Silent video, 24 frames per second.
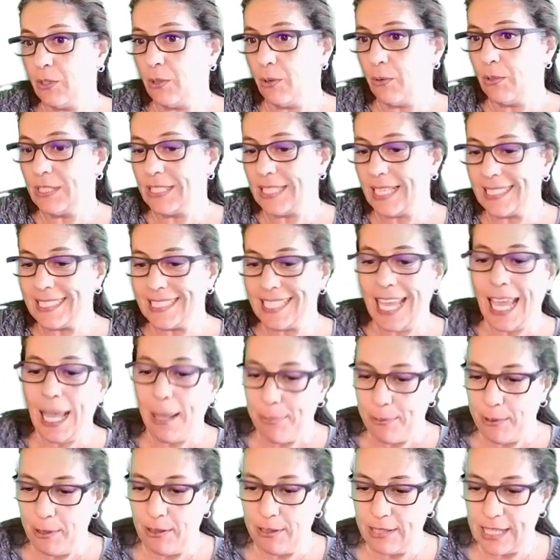a
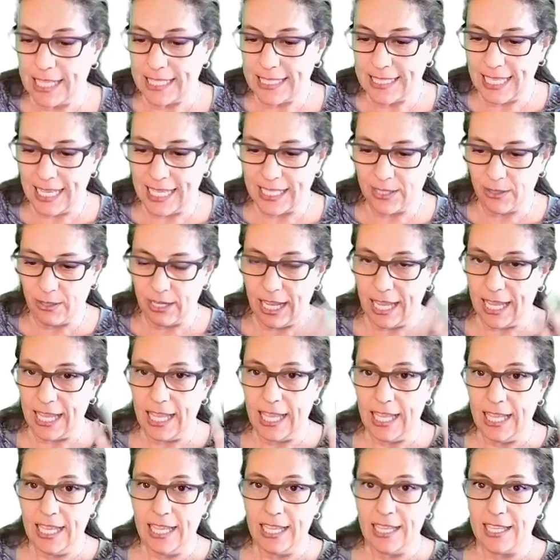table that says,
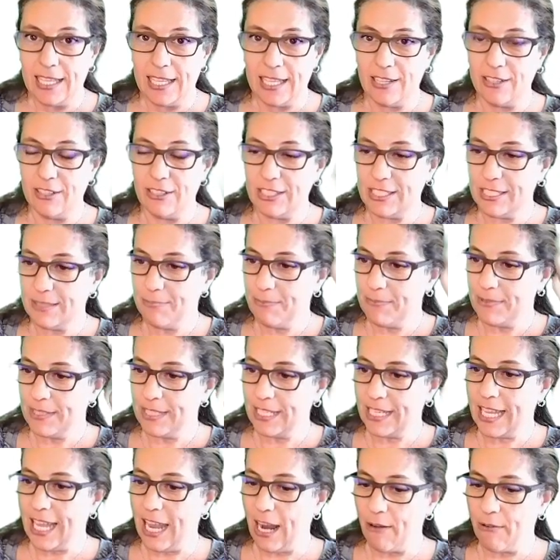okay, here's the
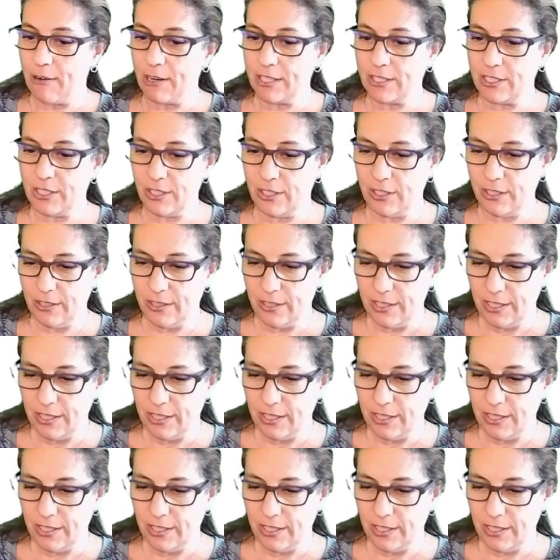character.